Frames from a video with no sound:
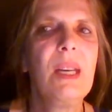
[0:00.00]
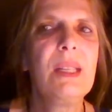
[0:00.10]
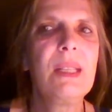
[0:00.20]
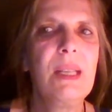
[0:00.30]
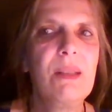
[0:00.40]

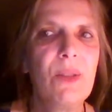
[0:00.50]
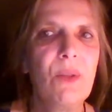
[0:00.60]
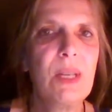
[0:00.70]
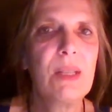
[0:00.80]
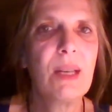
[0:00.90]
Is the
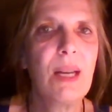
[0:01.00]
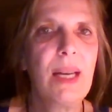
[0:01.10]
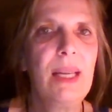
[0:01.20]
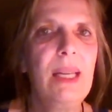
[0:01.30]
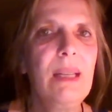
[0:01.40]
industry
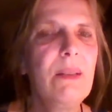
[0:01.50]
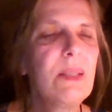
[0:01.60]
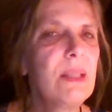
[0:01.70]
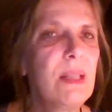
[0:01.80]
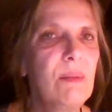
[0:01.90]
declining,
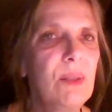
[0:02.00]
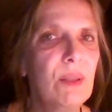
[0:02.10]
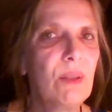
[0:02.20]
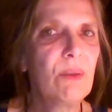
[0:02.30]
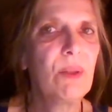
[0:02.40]
stable,
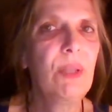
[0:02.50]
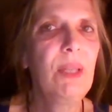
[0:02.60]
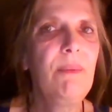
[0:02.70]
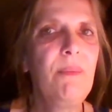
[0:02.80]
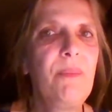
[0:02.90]
or
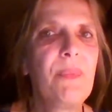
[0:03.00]
growing?